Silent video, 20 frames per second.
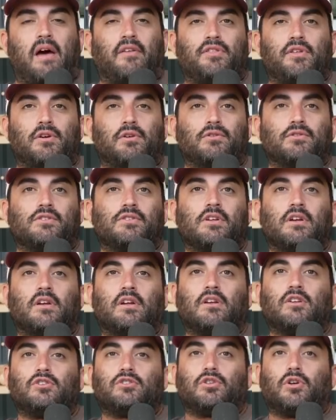Matthews,
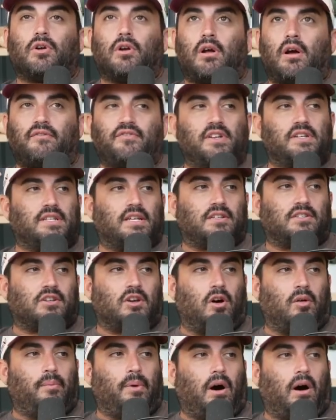turn off the
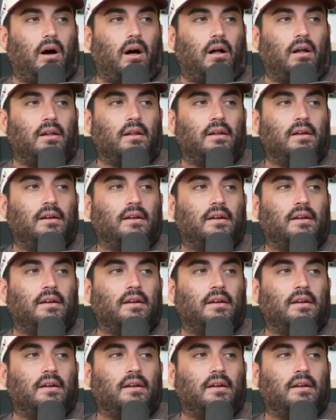disco ball.